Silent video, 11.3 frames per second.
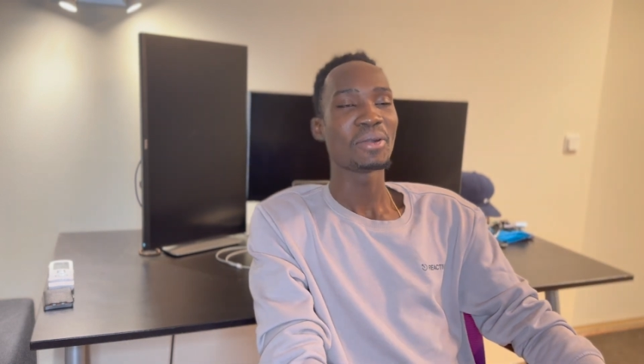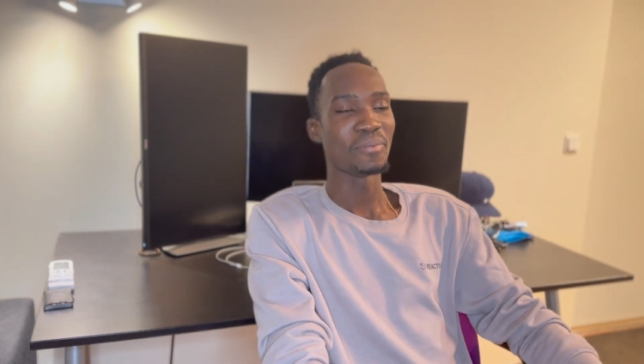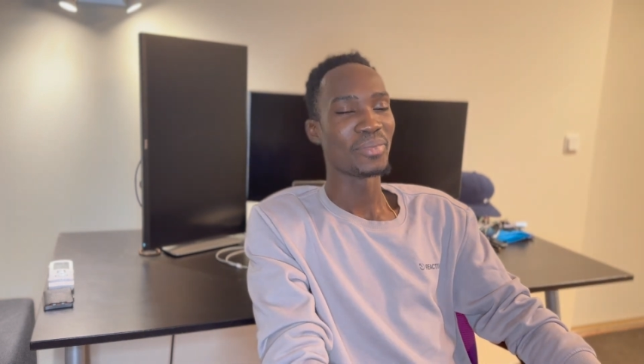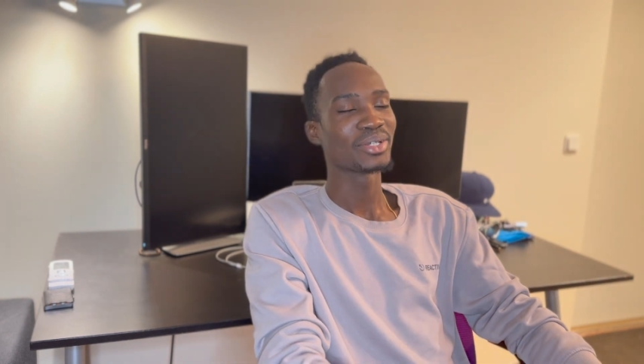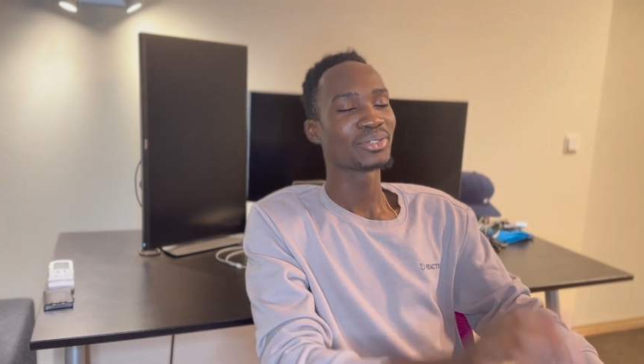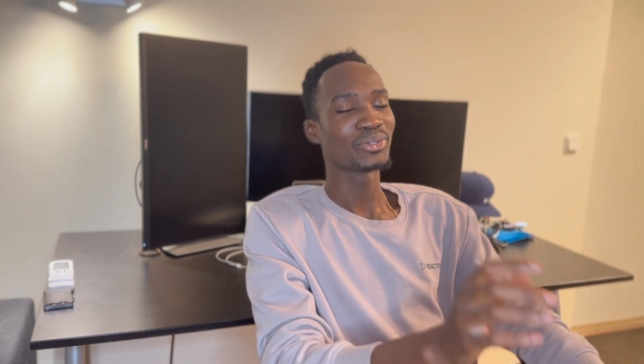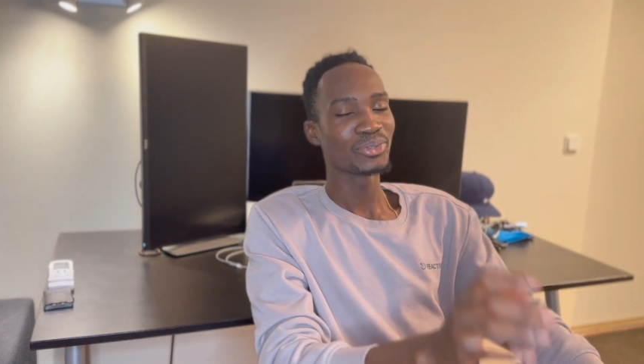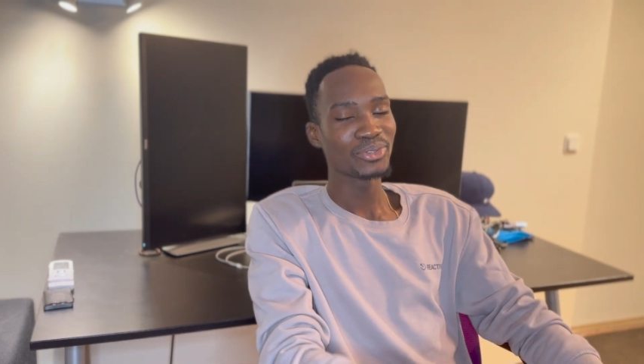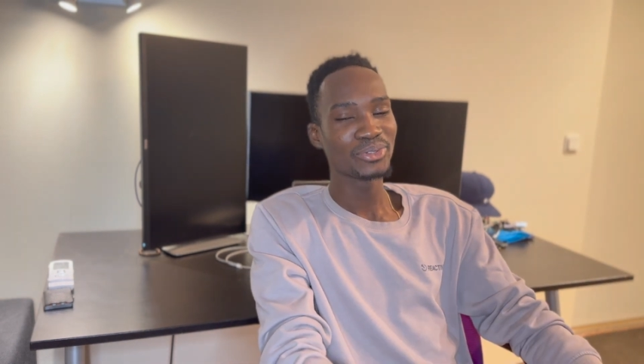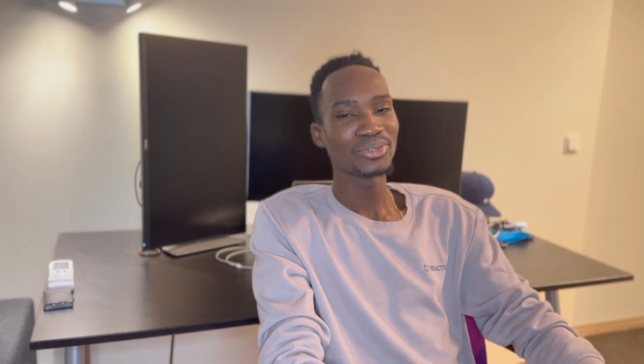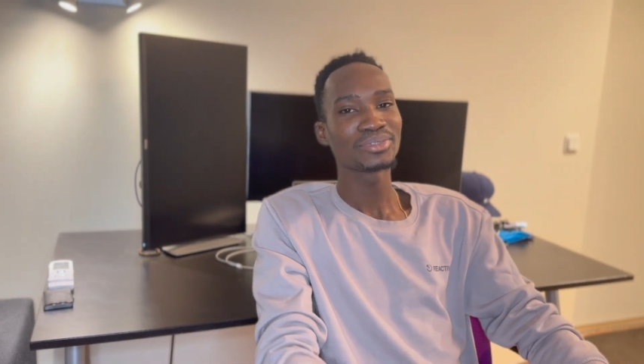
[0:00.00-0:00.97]
but
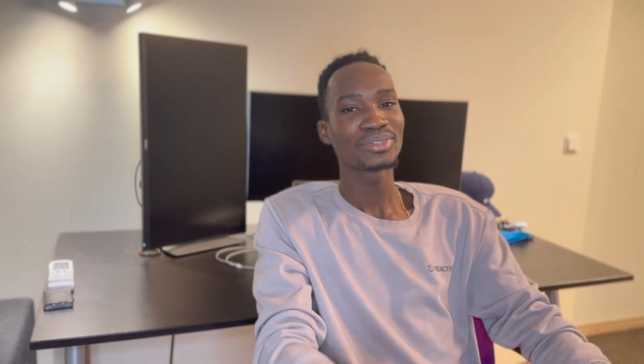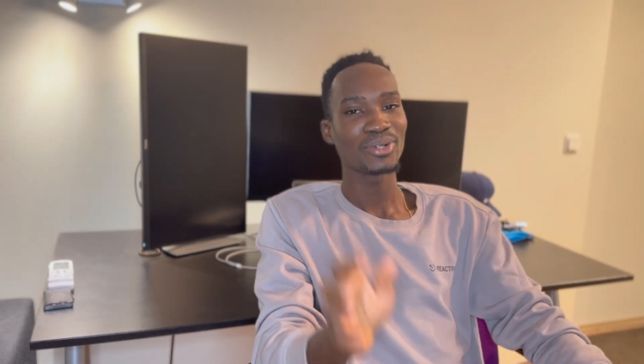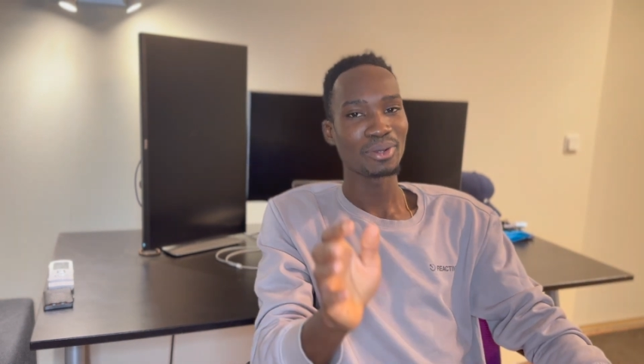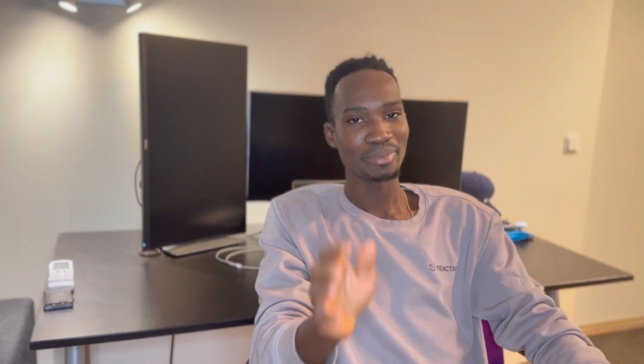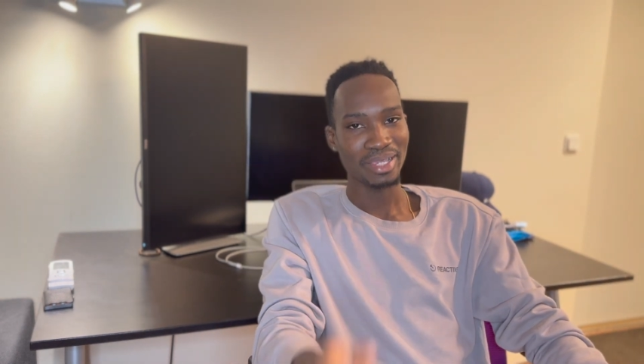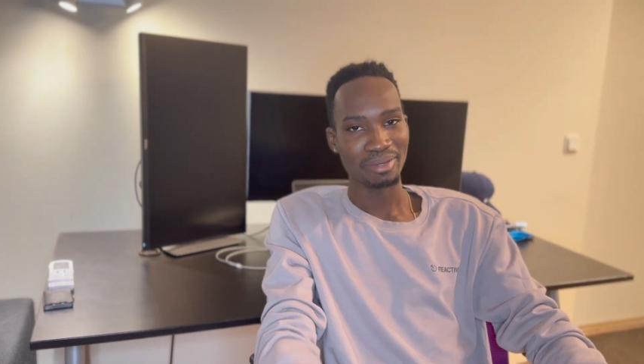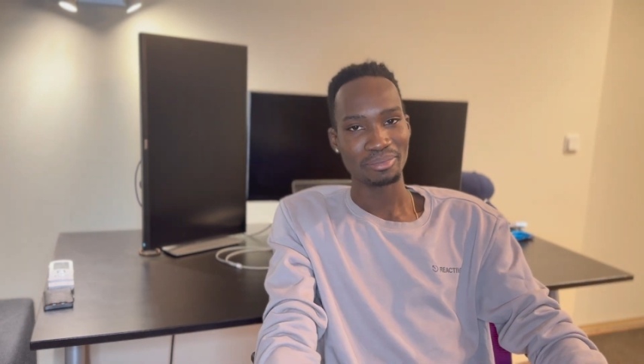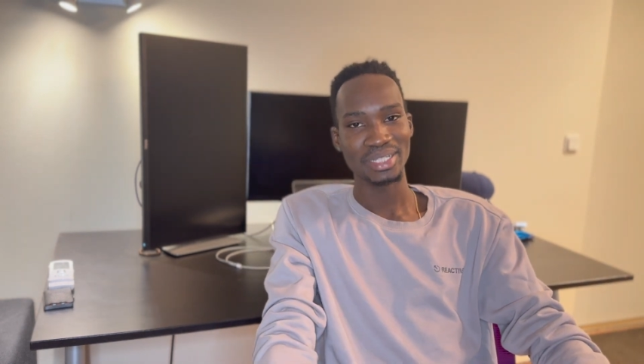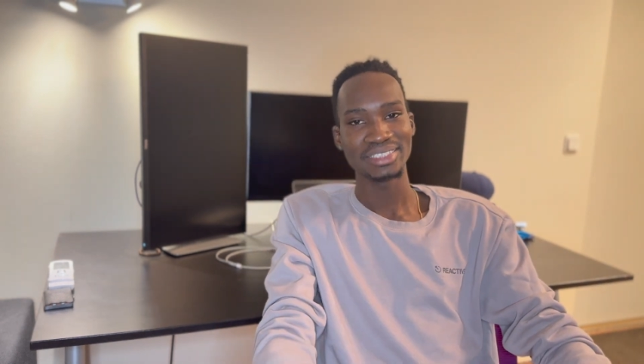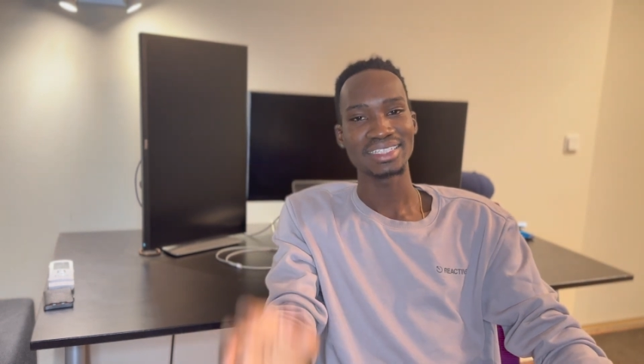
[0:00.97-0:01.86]
google copy and paste